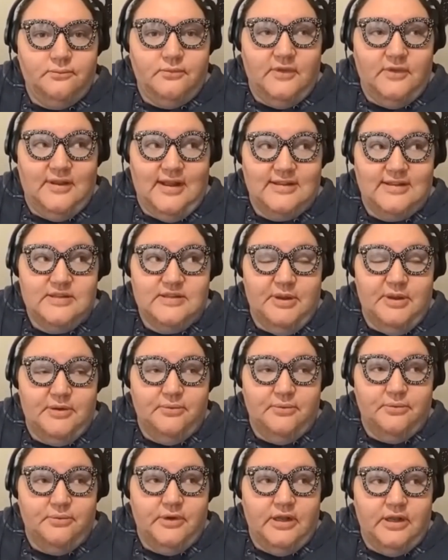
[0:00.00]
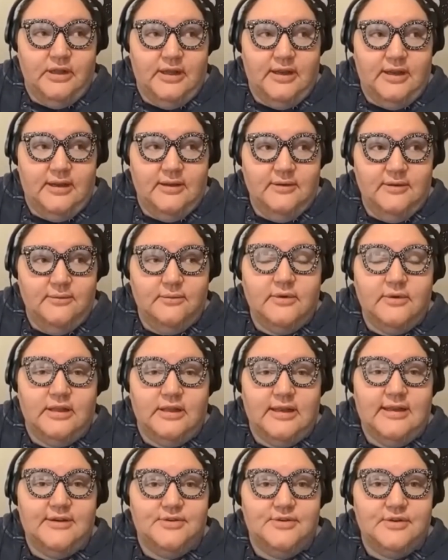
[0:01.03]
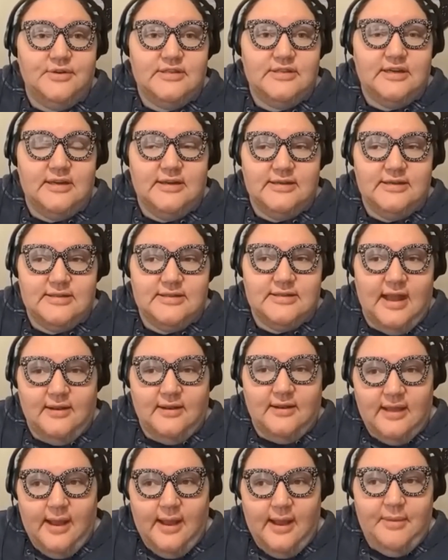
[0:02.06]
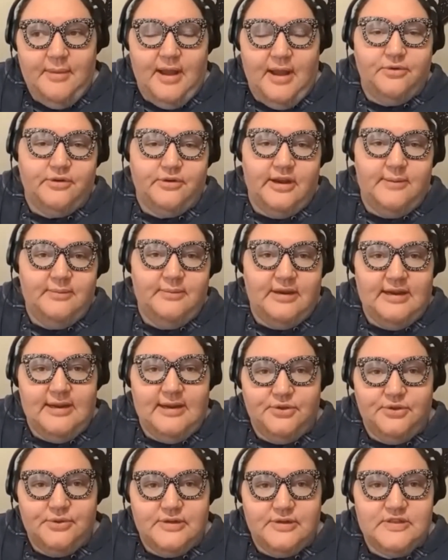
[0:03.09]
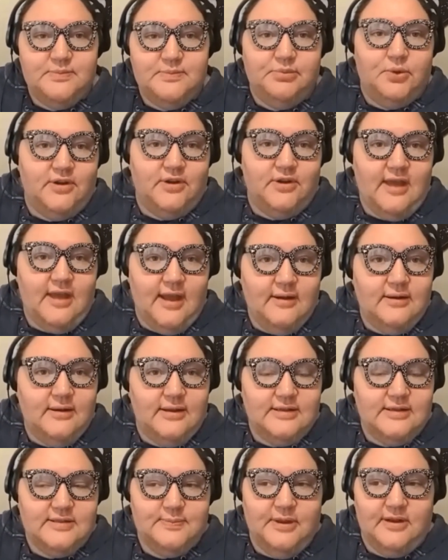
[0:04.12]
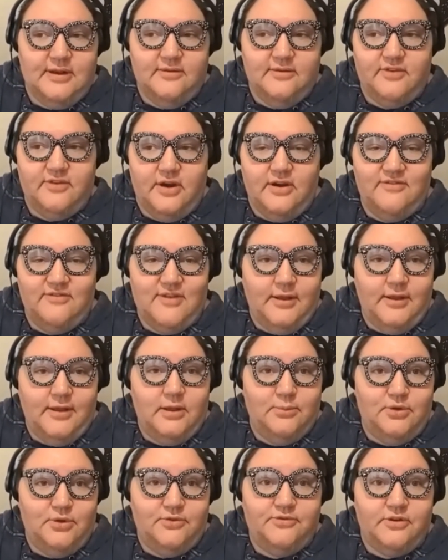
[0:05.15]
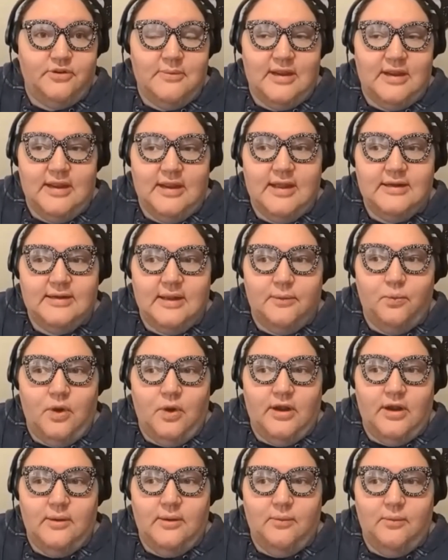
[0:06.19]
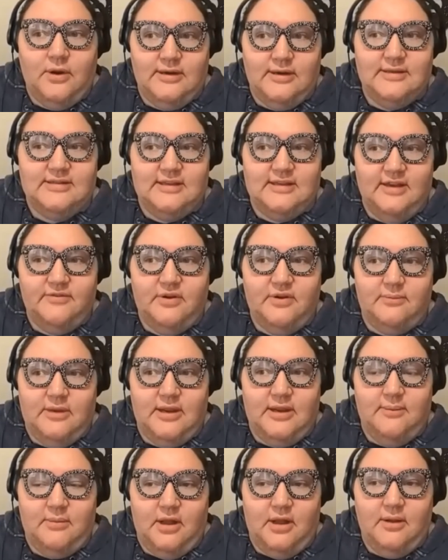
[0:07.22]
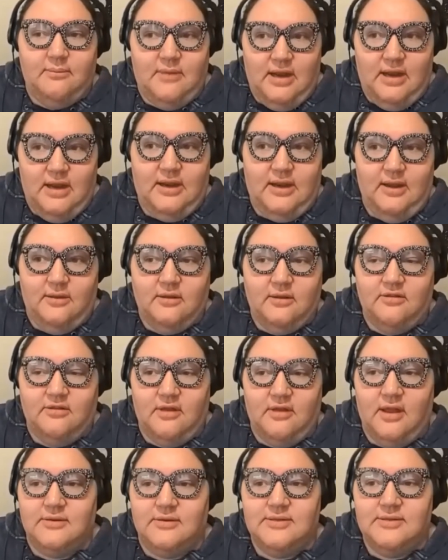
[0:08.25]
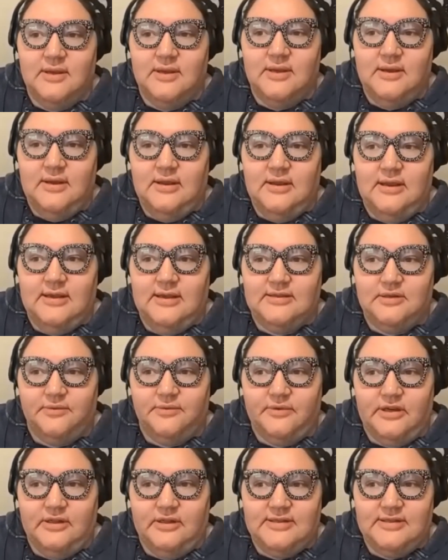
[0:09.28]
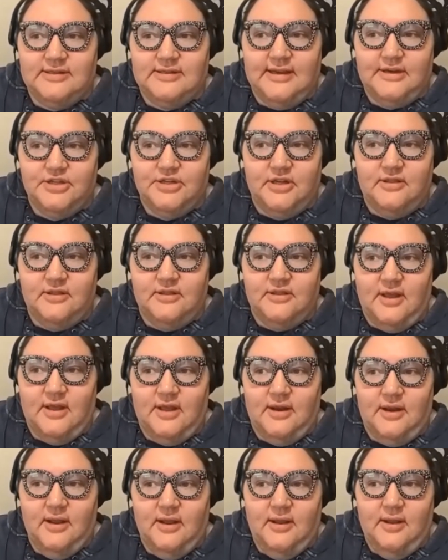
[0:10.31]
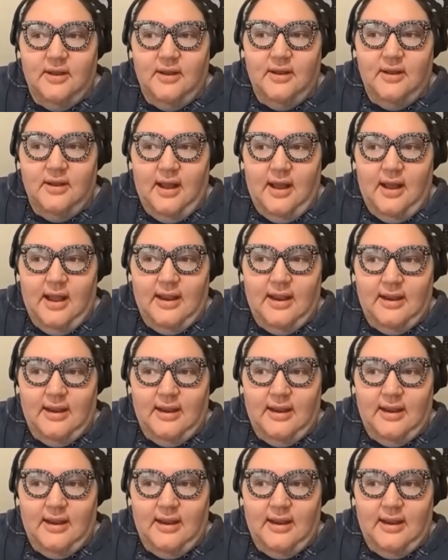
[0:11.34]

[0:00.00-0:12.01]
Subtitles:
And that's been really, really interesting, because that boundary and being able to explore that has been very valuable for me. What it has given me, among many other things, is a realization that I